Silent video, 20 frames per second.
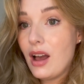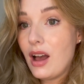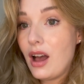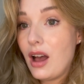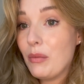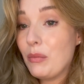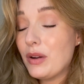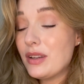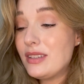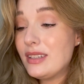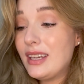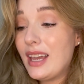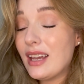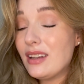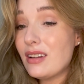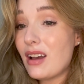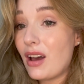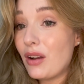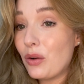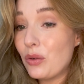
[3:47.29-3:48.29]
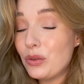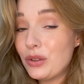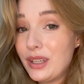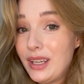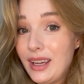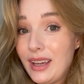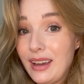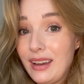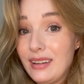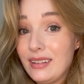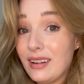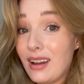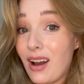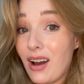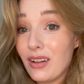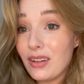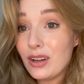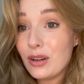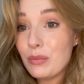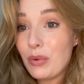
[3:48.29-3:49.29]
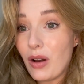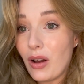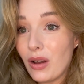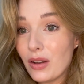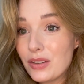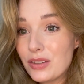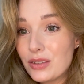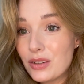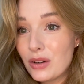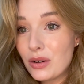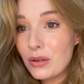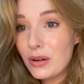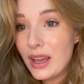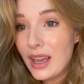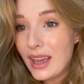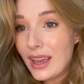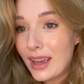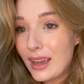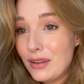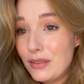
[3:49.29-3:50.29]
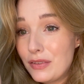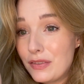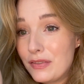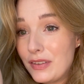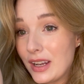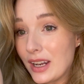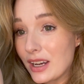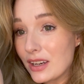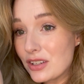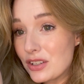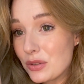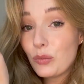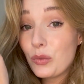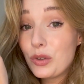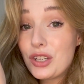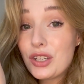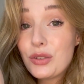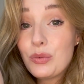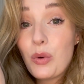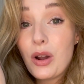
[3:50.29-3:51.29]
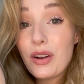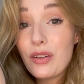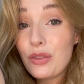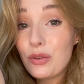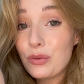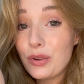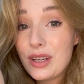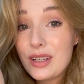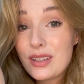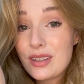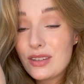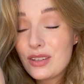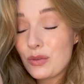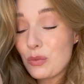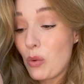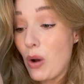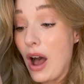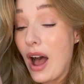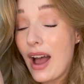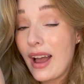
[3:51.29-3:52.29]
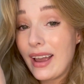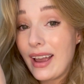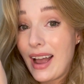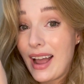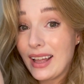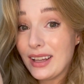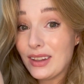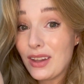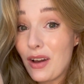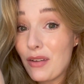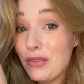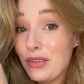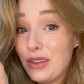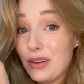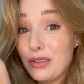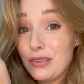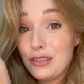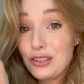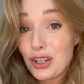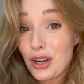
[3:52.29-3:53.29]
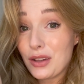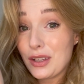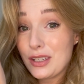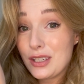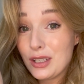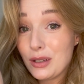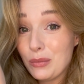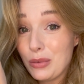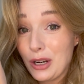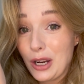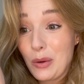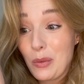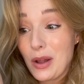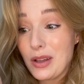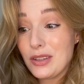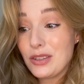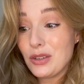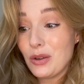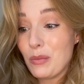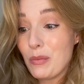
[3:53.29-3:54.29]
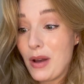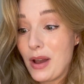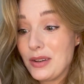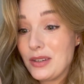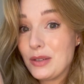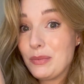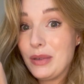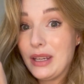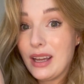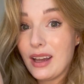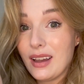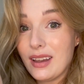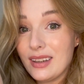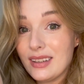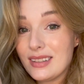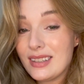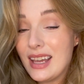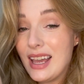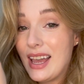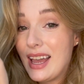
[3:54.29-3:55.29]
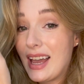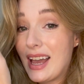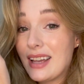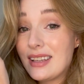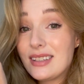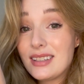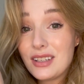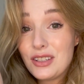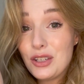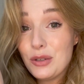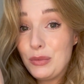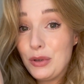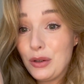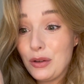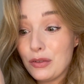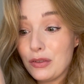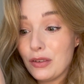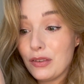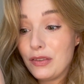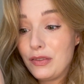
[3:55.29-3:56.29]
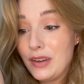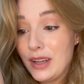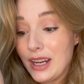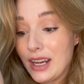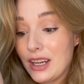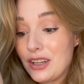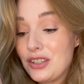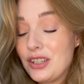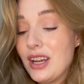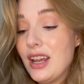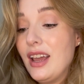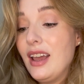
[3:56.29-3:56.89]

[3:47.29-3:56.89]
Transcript: Once again, not only in color, but also in finish, which is one of the reasons why I love the Charlotte Tilbury one so much, because it has such a beautiful finish.